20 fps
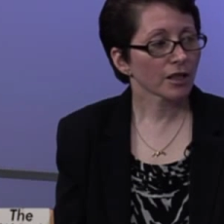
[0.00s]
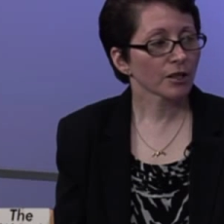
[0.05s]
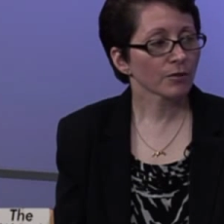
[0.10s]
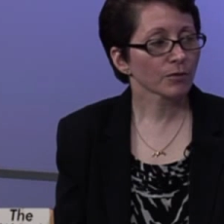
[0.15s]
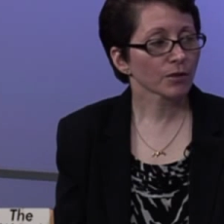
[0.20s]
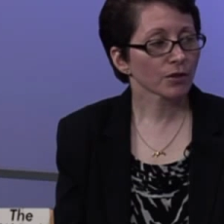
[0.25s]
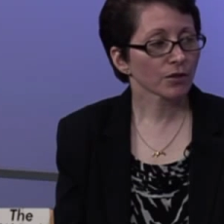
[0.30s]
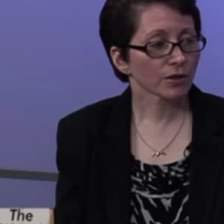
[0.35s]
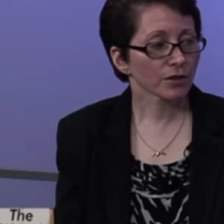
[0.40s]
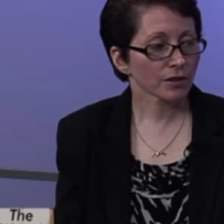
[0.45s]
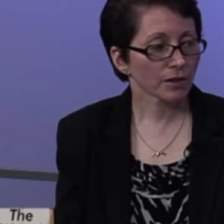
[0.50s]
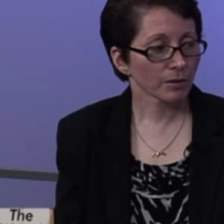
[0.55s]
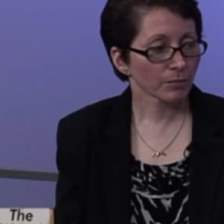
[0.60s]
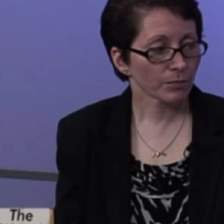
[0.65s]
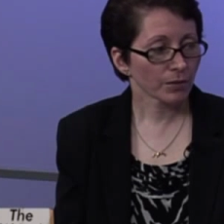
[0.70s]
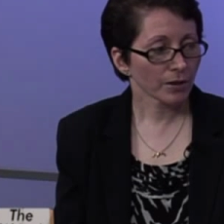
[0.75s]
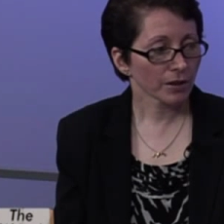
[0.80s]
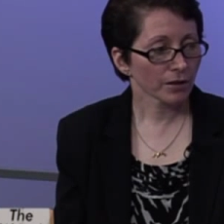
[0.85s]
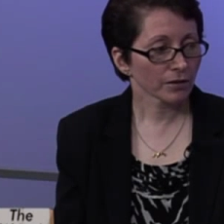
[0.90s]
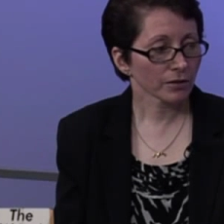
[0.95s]
There are some
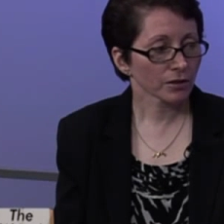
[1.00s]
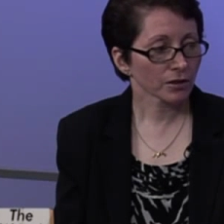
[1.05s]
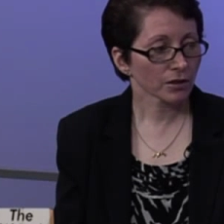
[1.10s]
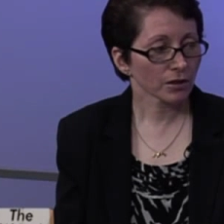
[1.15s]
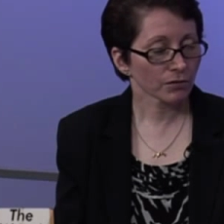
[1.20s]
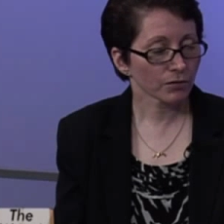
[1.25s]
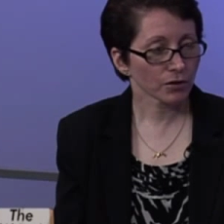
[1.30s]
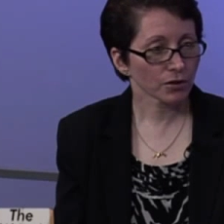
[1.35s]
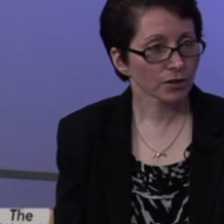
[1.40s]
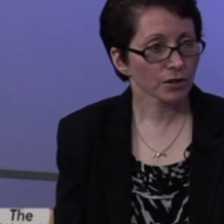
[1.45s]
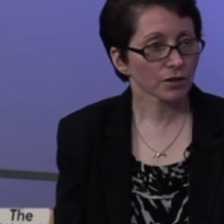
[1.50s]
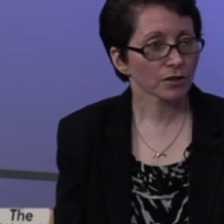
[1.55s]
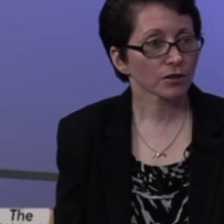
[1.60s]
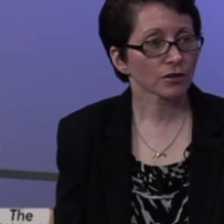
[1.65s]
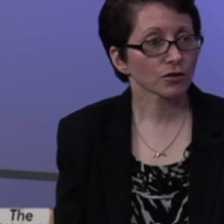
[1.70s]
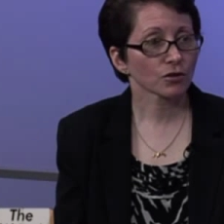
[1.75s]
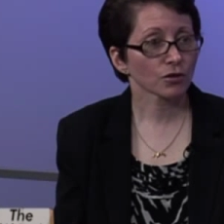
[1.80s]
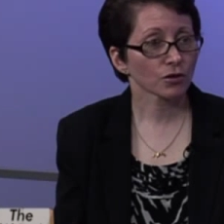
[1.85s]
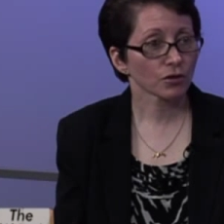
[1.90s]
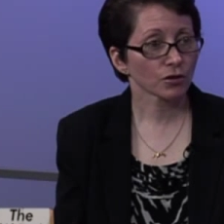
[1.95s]
parents of autistic
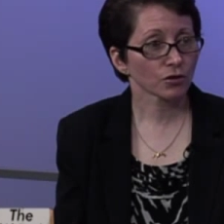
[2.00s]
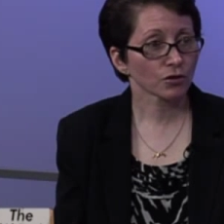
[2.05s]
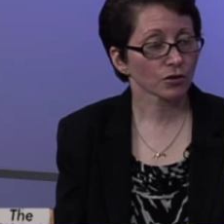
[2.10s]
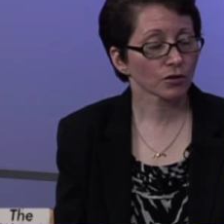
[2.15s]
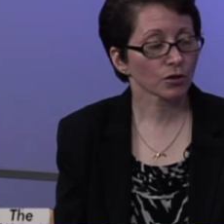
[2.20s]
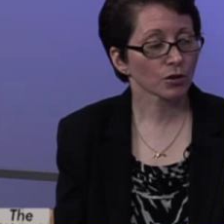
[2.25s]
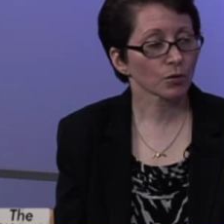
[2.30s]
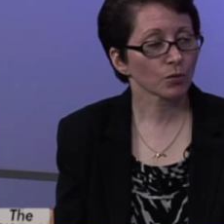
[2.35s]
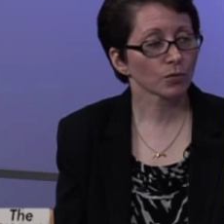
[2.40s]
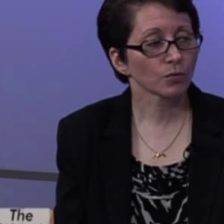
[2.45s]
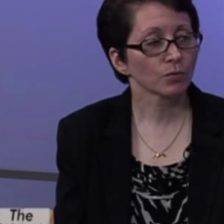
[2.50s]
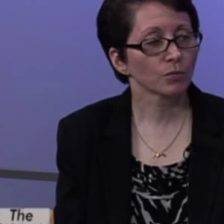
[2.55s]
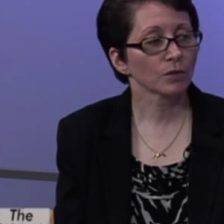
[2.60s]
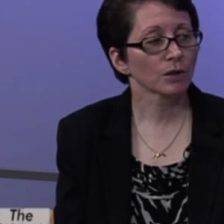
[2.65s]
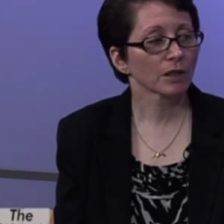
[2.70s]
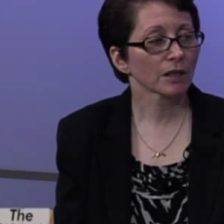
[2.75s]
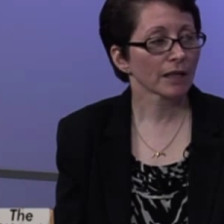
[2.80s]
children who